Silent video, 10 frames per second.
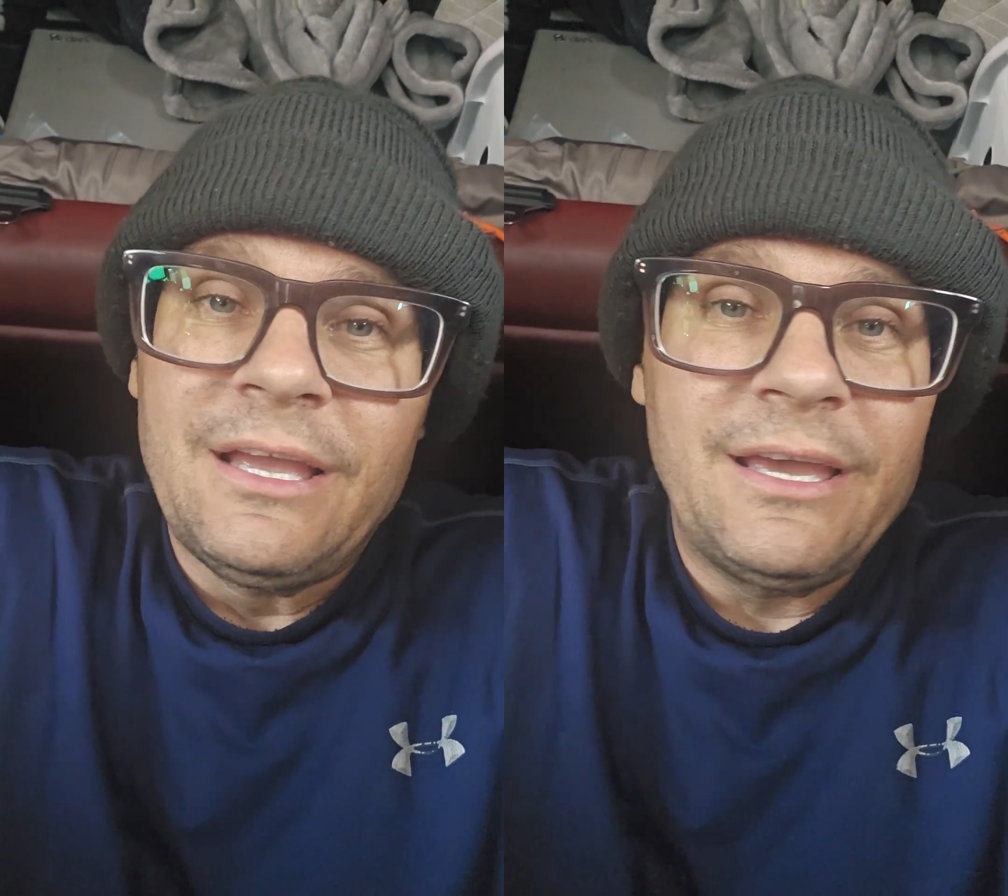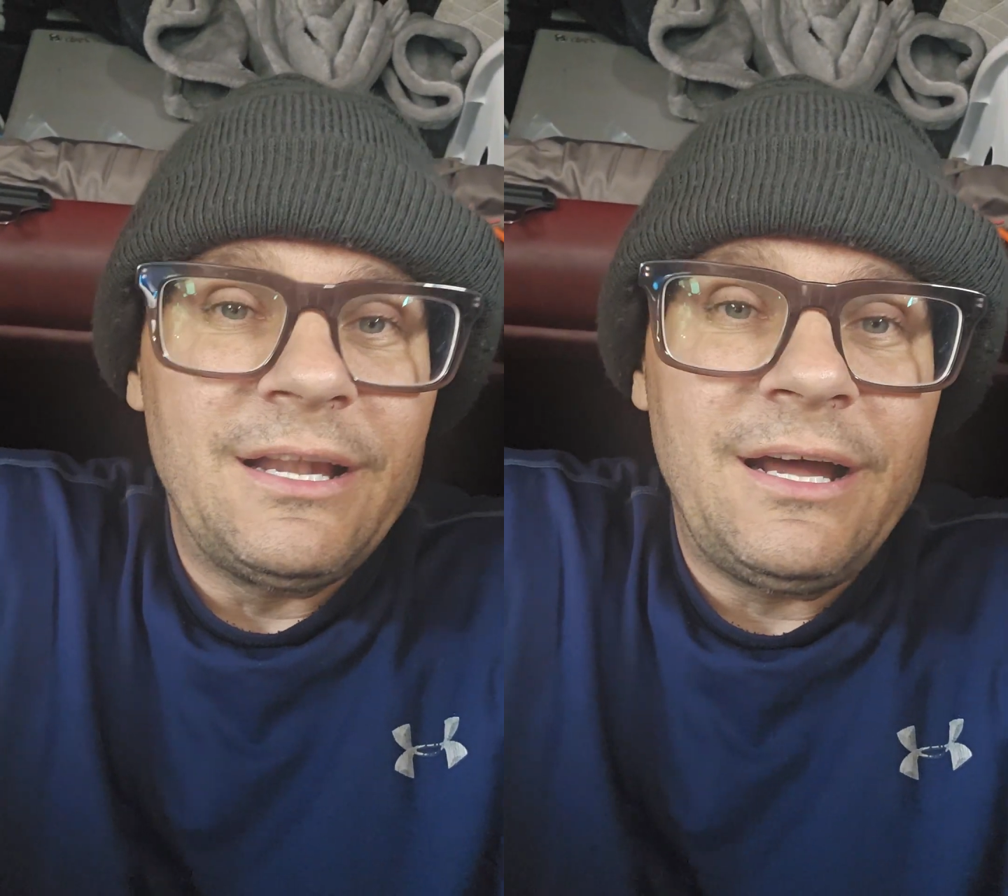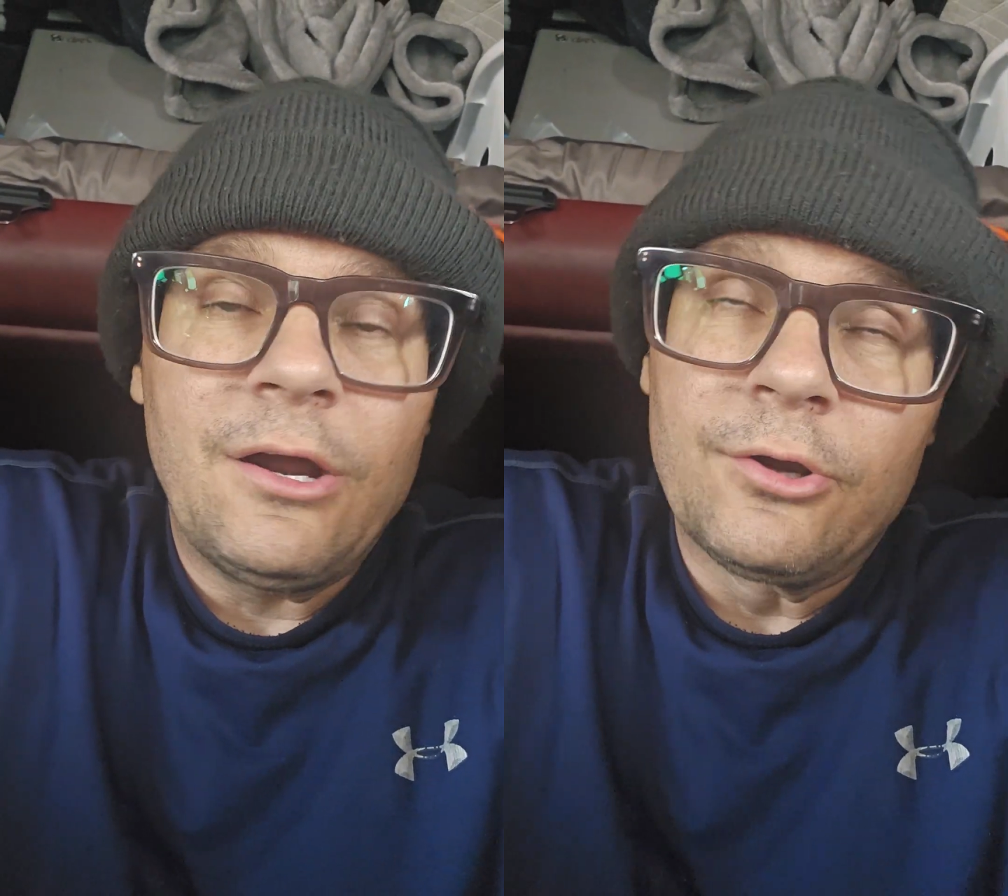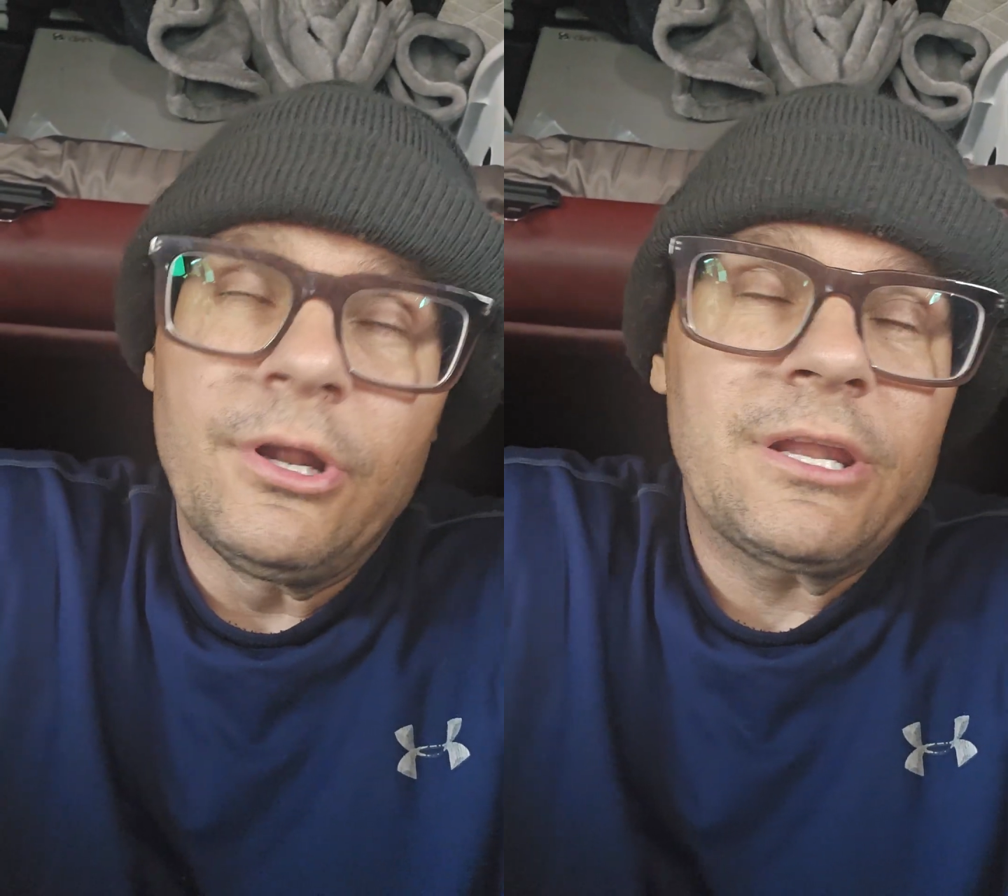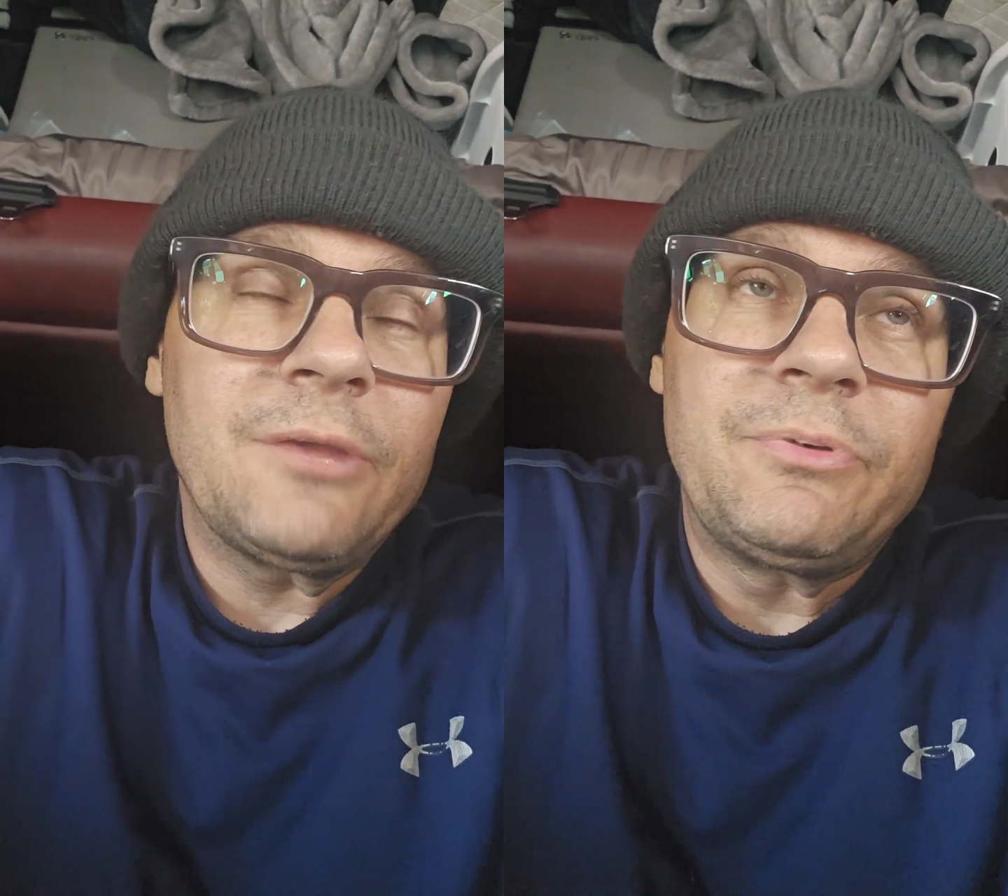or
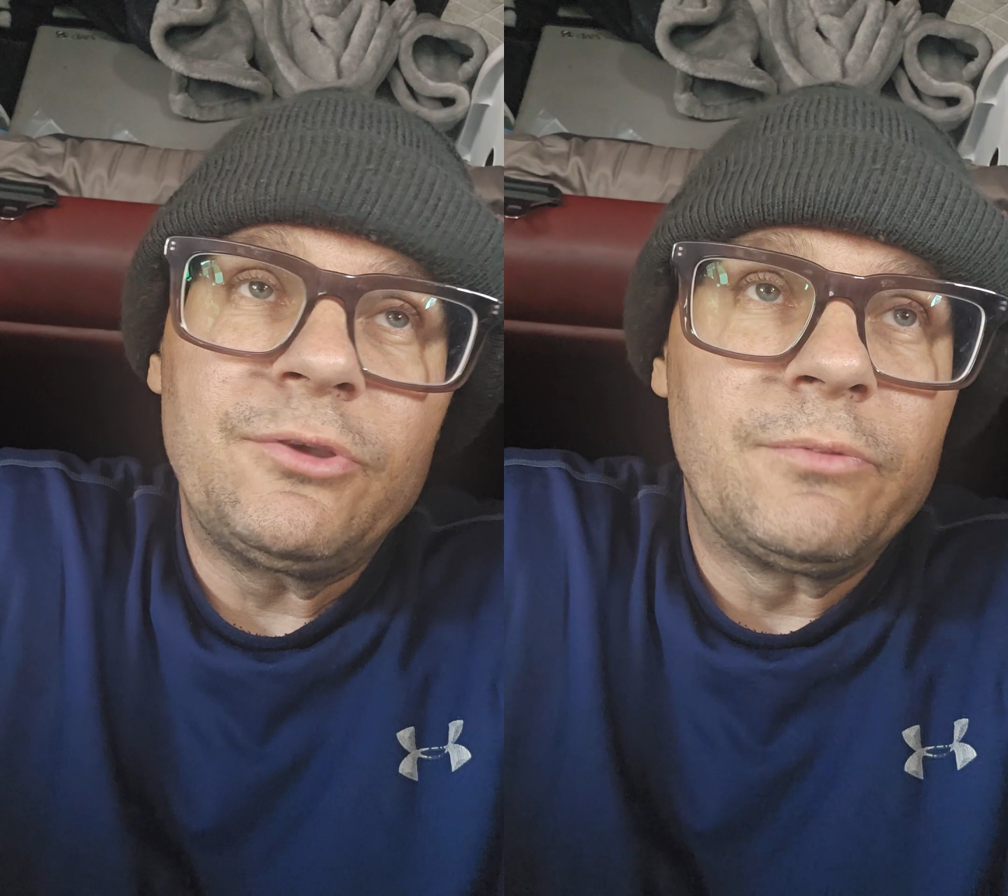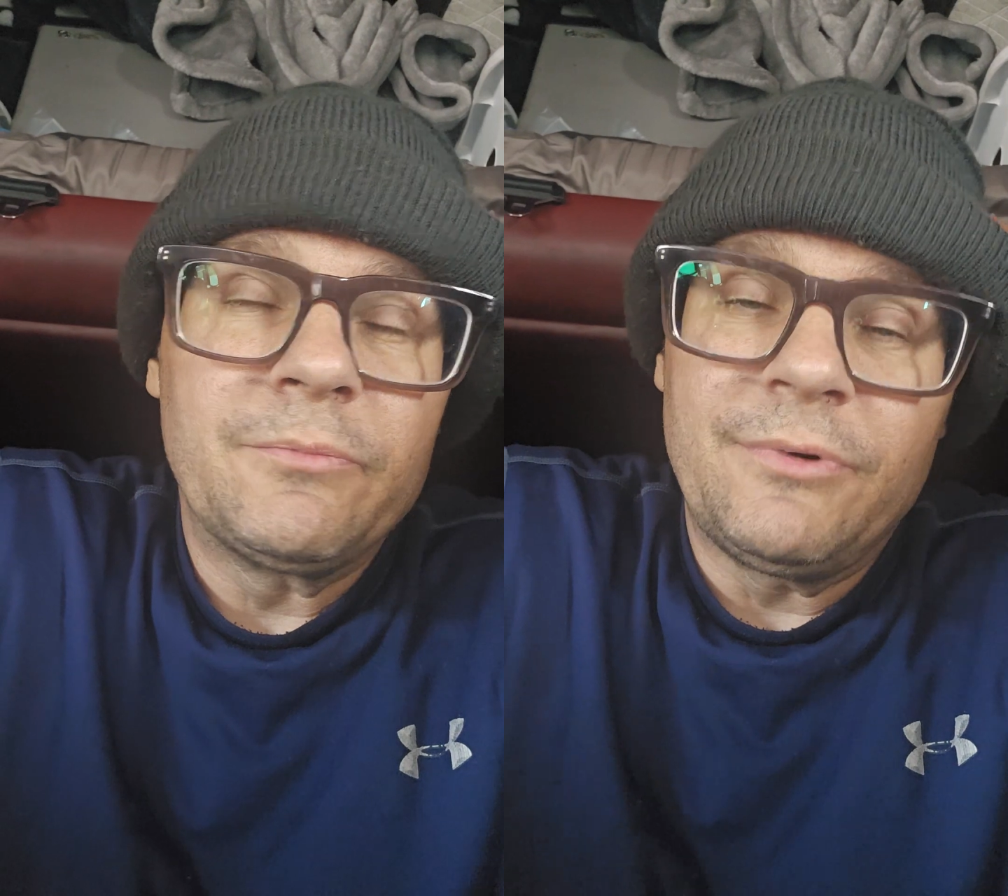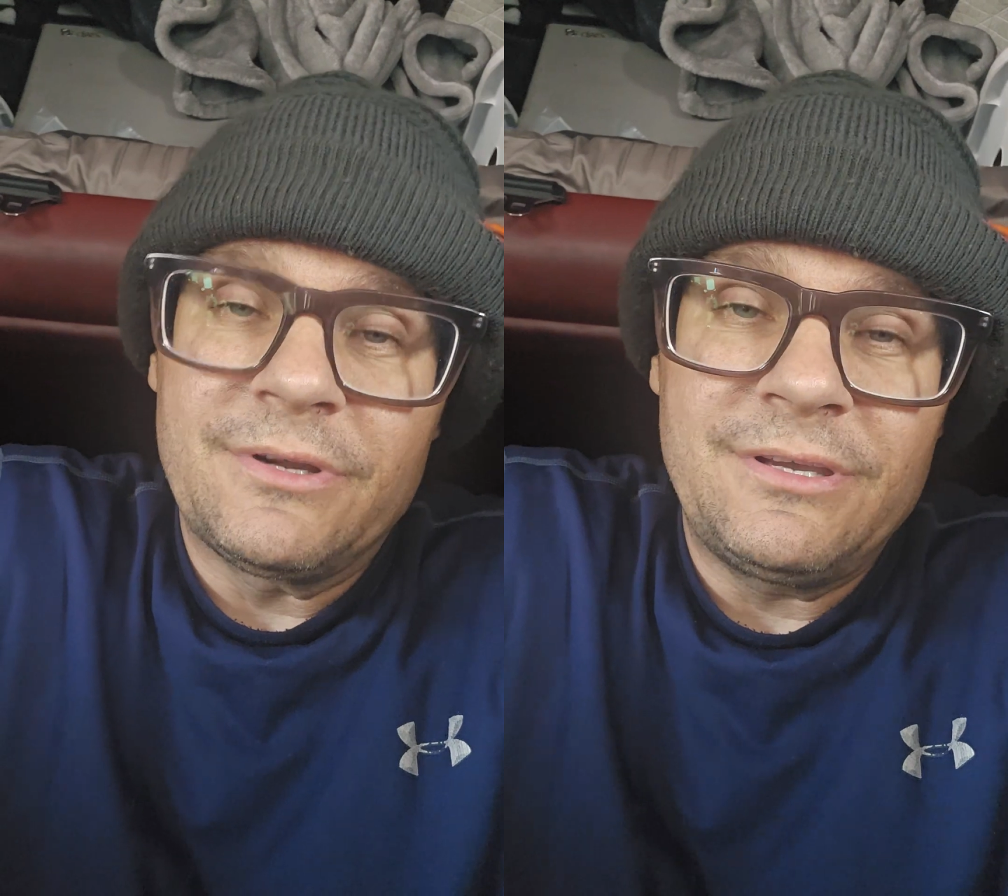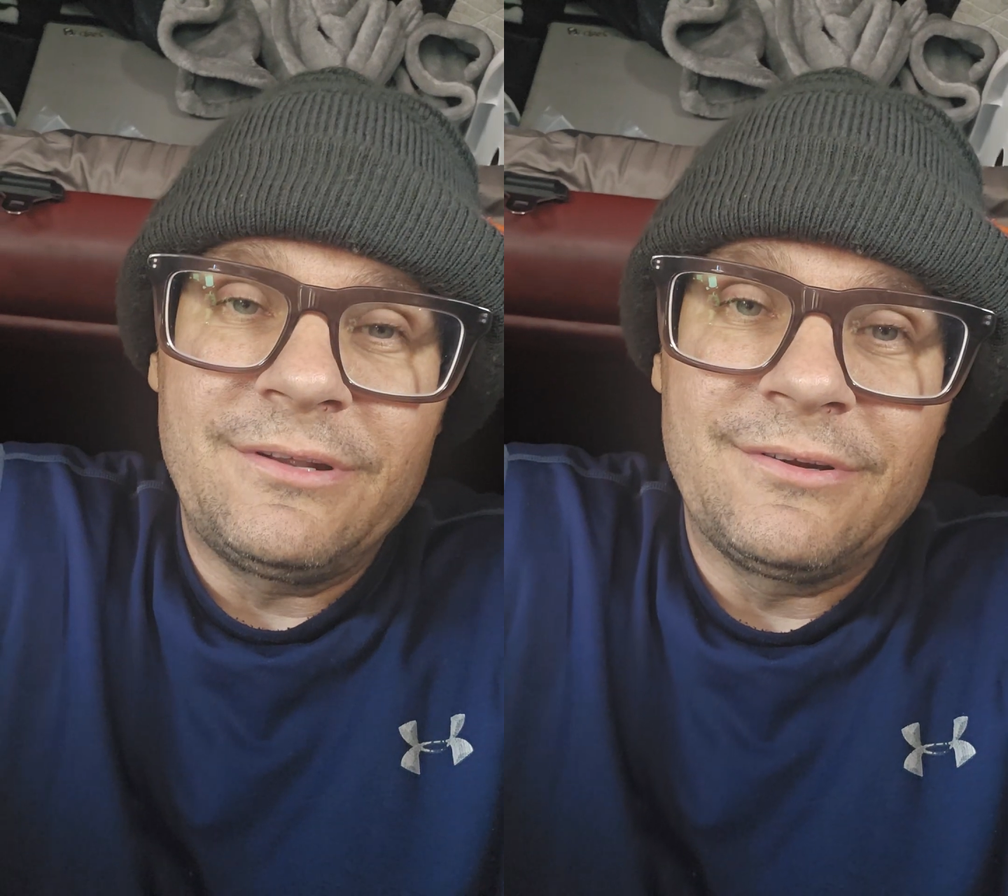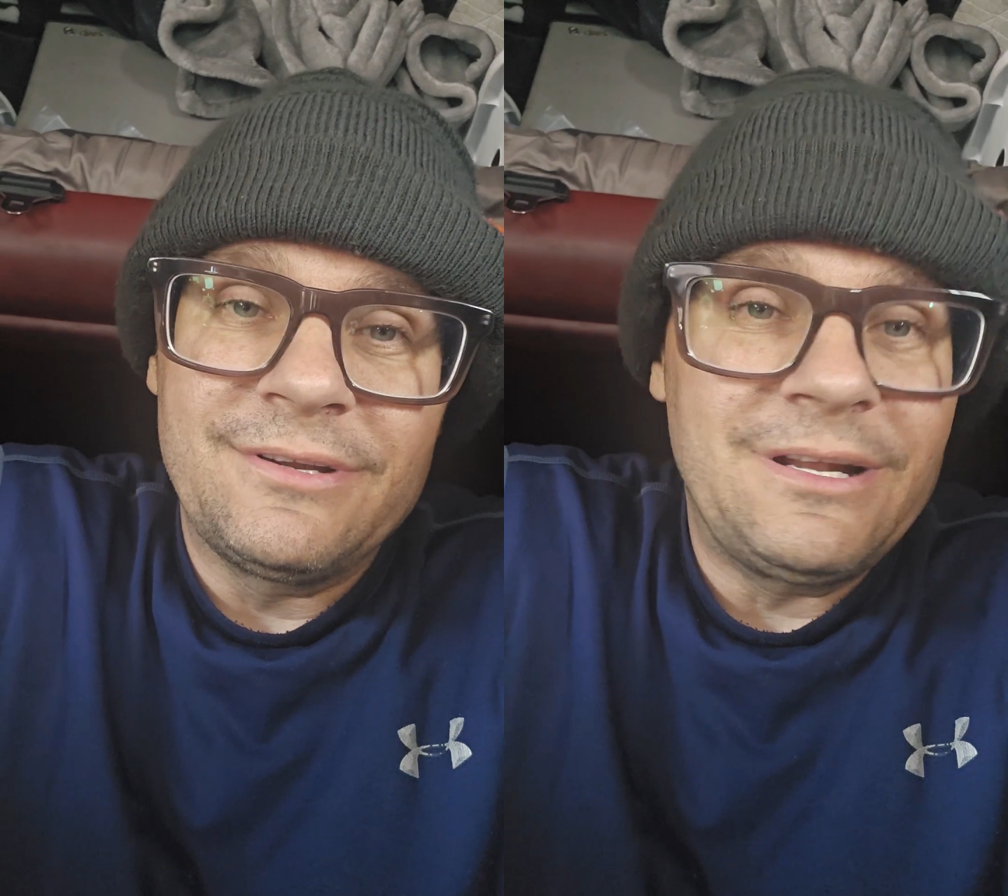not APU, but a bunk heater,